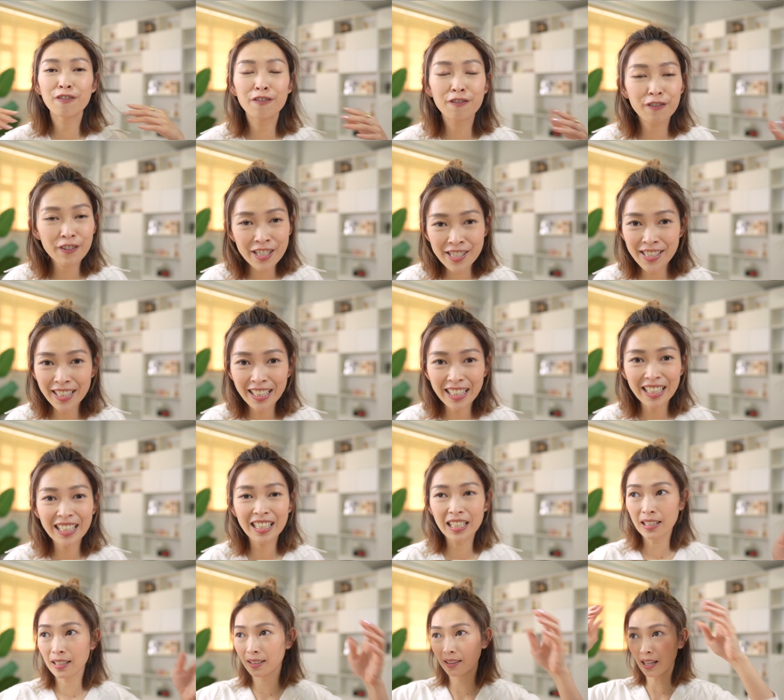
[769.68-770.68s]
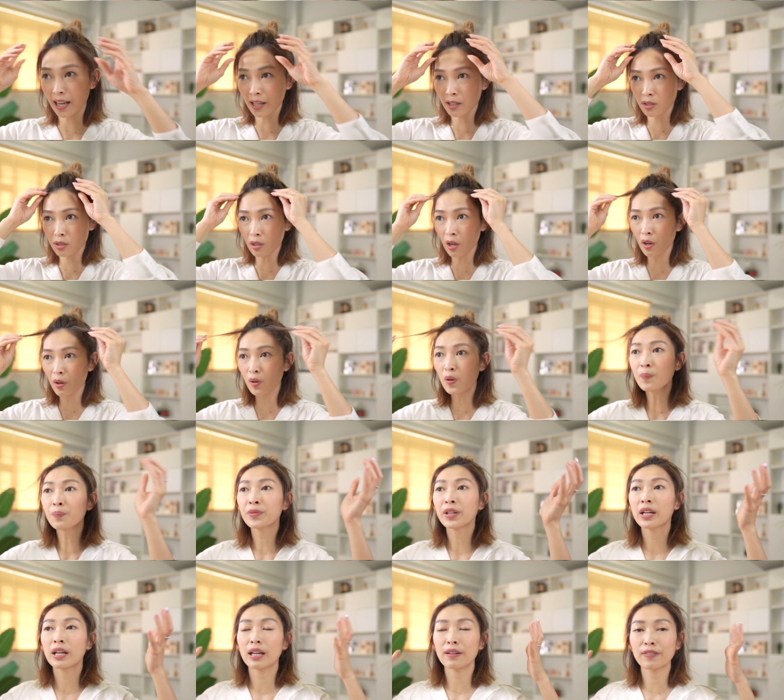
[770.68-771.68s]
frizzy, like so.
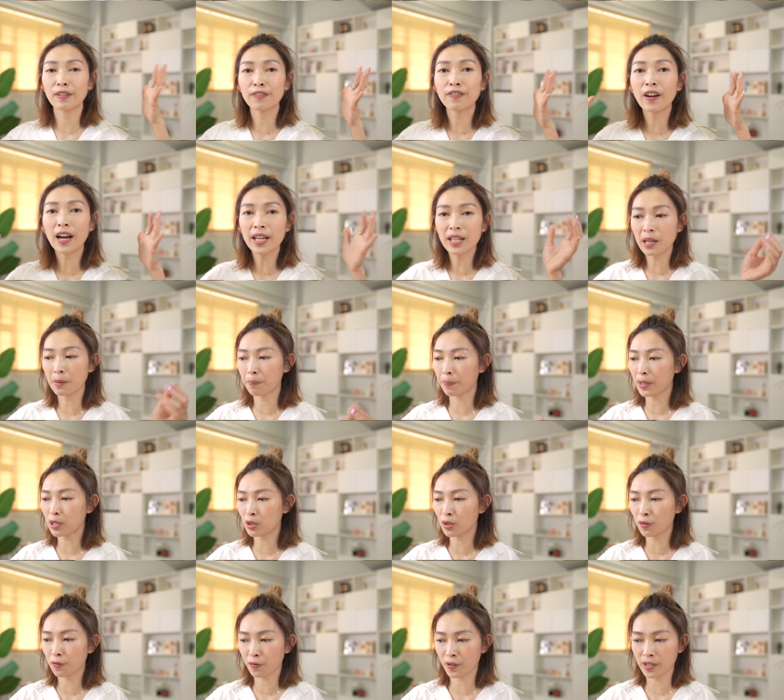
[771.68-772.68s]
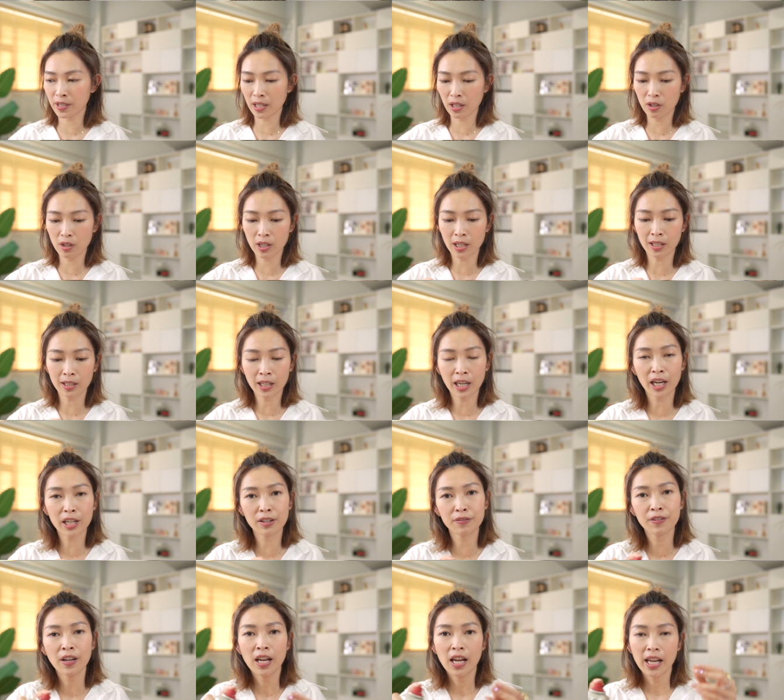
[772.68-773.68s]
If you find it a bit too frizzy, you can kind
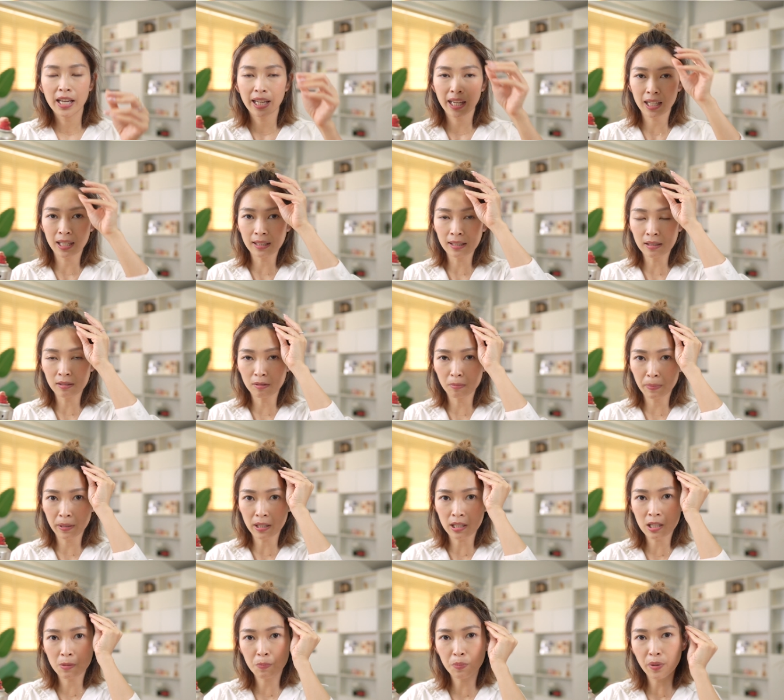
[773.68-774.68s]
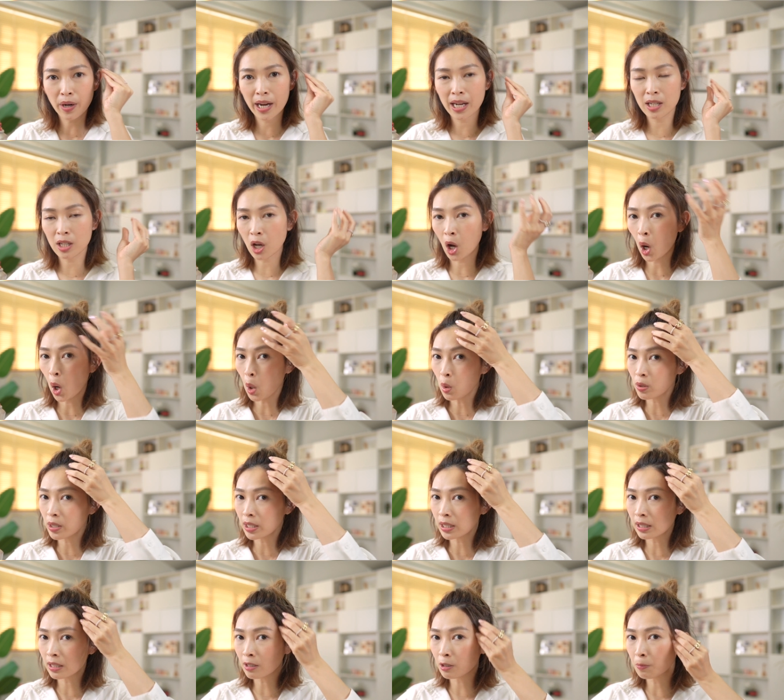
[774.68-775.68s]
of get a little bit of spray to hold
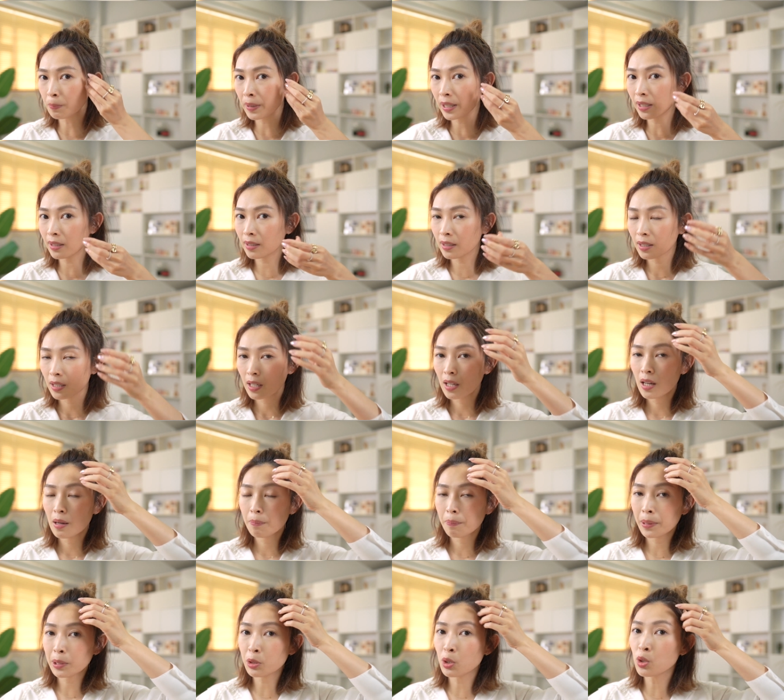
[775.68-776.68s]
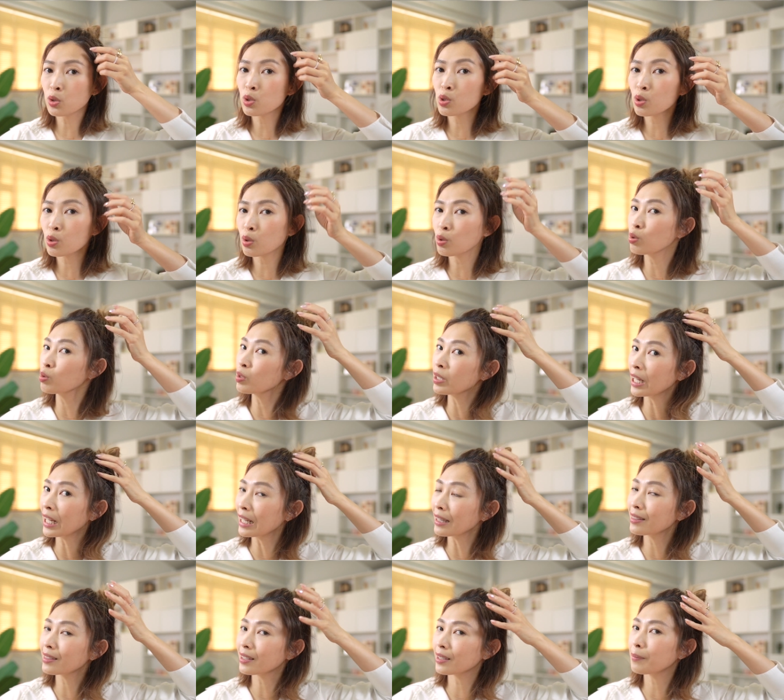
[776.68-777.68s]
it a little bit. But you do
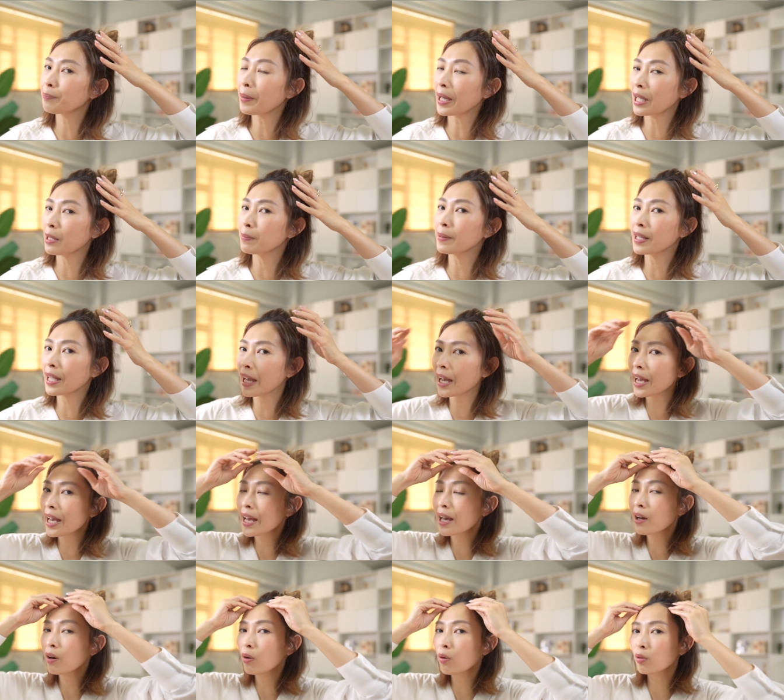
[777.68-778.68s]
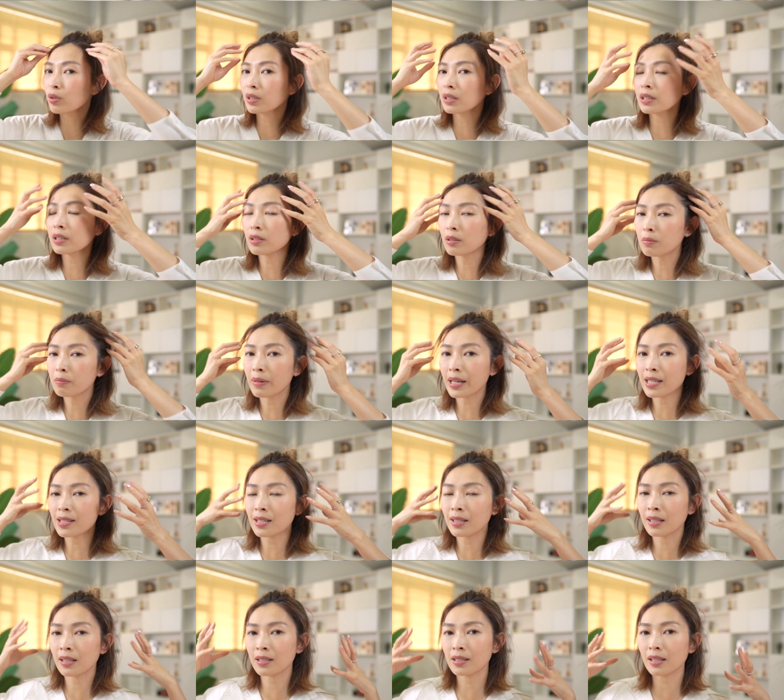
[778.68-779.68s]
need the baby hair or the little
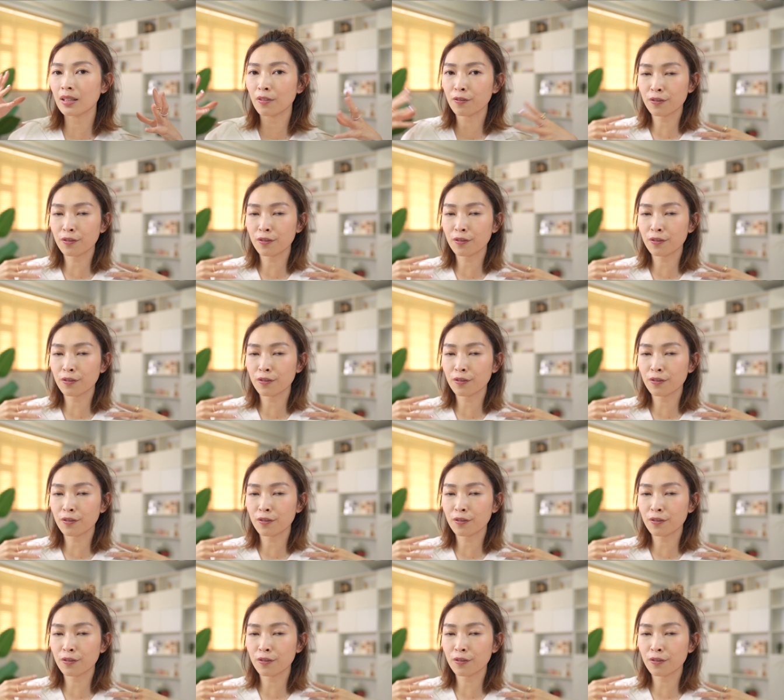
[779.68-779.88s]
messiness at the